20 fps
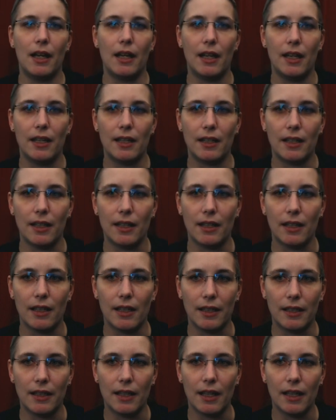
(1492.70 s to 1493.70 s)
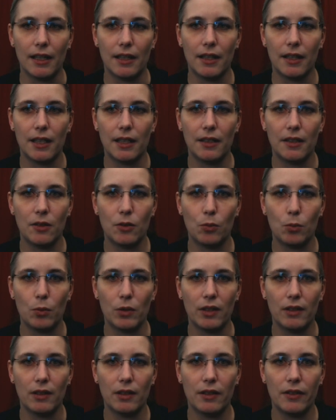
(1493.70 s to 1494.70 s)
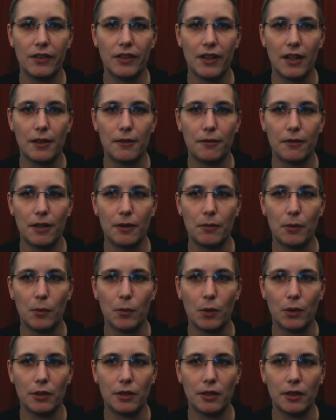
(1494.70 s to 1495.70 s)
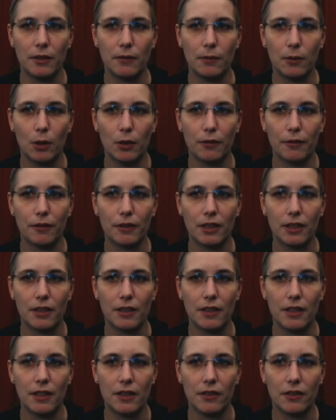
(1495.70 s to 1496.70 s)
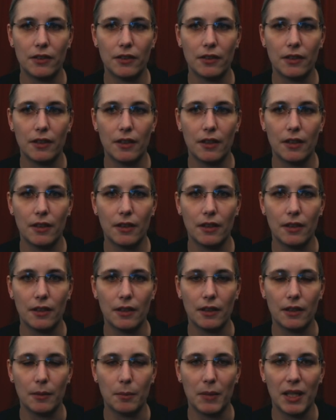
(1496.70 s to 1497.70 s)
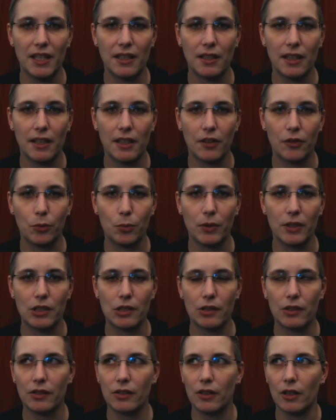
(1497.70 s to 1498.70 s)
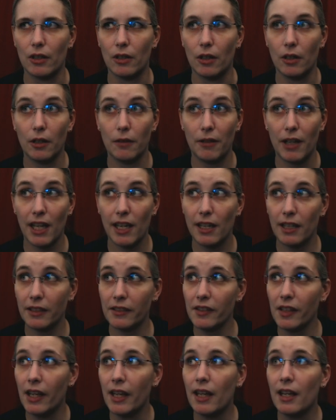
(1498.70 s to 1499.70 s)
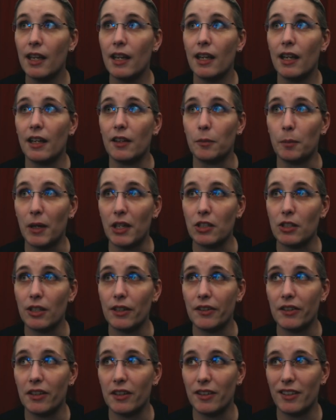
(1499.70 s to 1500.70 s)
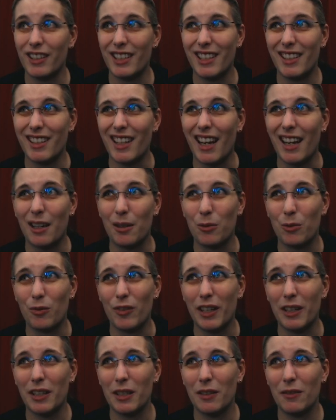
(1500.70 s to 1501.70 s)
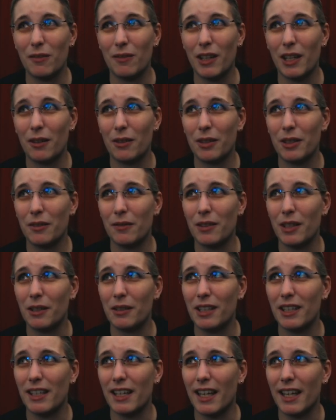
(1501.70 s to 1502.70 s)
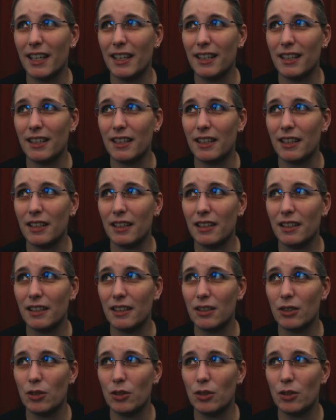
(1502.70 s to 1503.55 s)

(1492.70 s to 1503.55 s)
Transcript: And uh, yeah, I think this will save everyone involved in these uh, maintainer switches a lot of headaches, especially since these are very, very, very likely